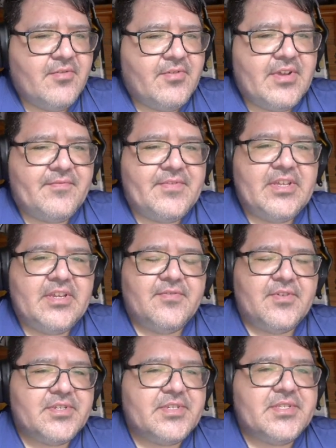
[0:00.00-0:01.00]
We have video
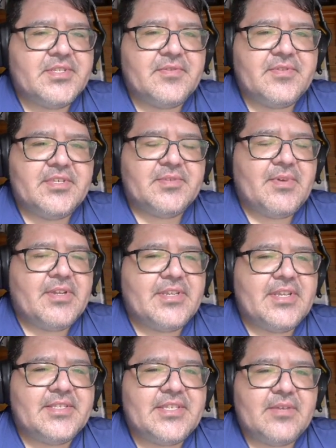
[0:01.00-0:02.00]
versions of this
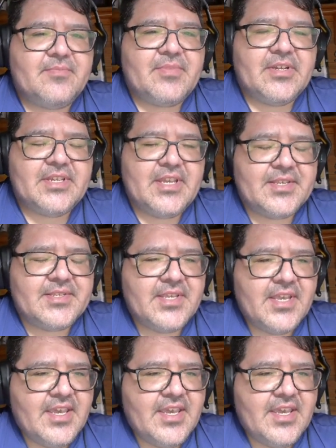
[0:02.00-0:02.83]
podcast, that podcast,